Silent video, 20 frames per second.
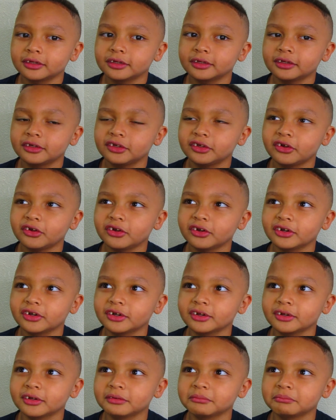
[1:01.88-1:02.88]

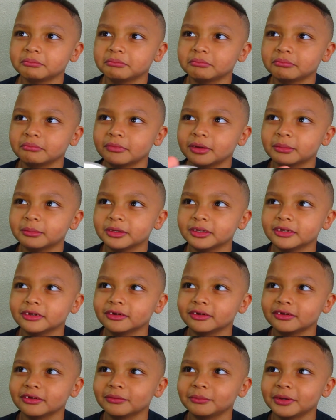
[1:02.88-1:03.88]
sponges.
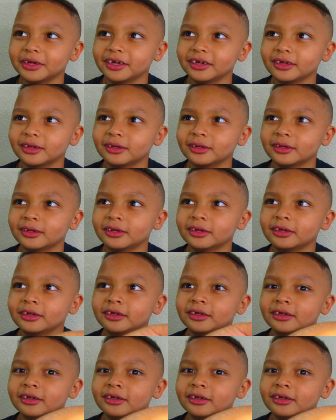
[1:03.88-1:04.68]
And just go ahead